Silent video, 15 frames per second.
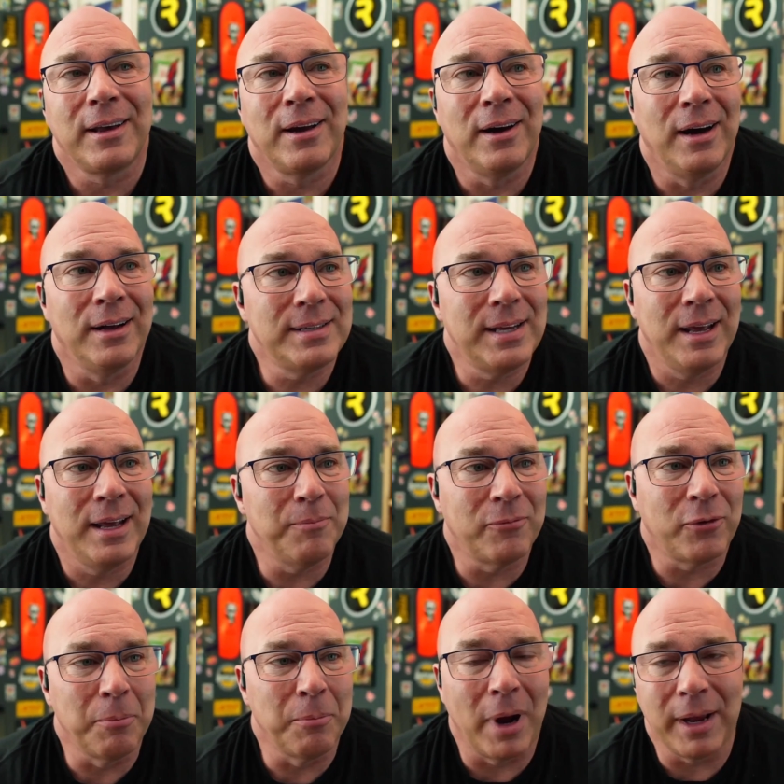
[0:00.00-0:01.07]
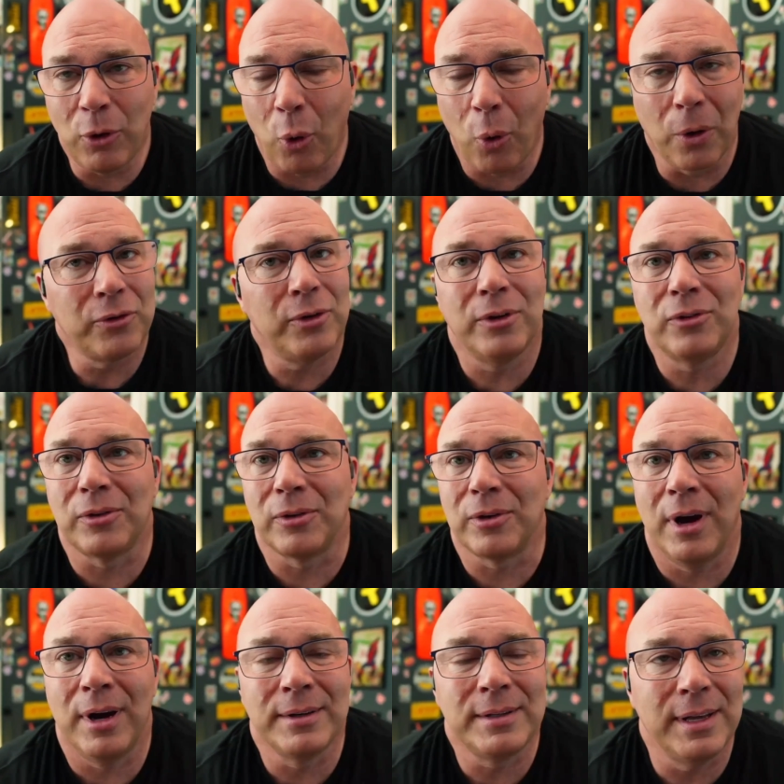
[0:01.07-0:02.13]
content, for my courses or
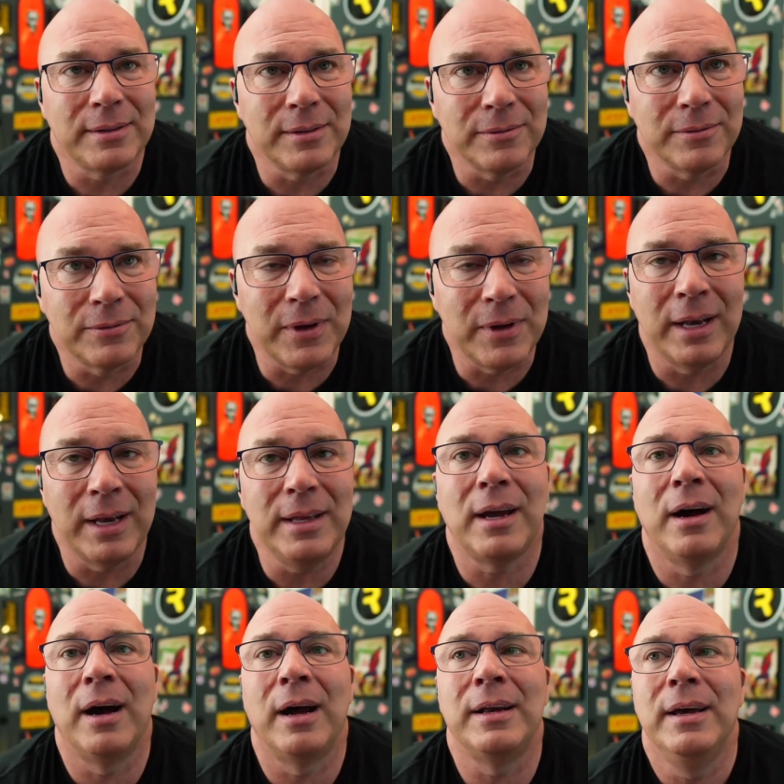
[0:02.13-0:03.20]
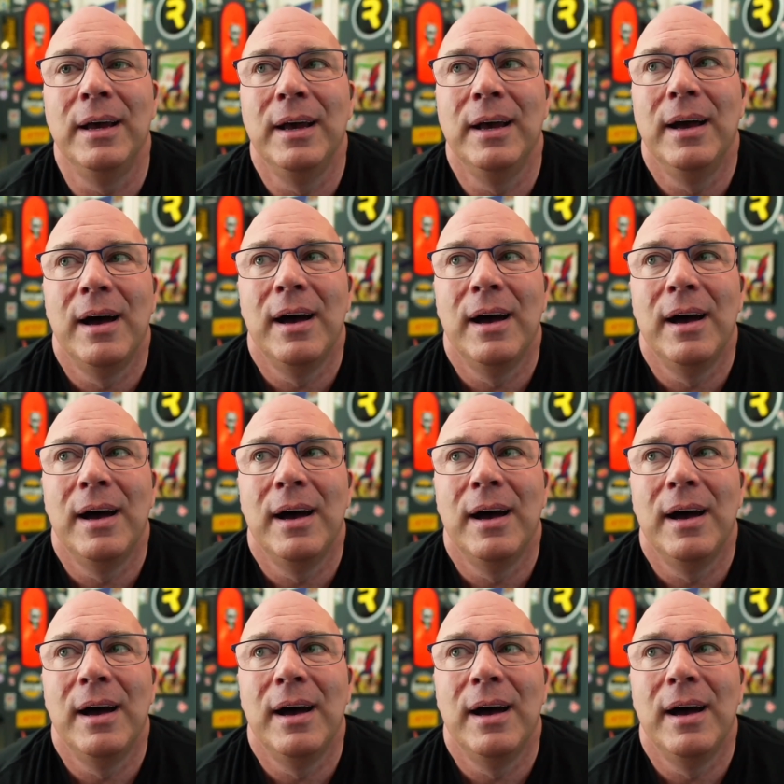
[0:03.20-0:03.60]
content of any kind.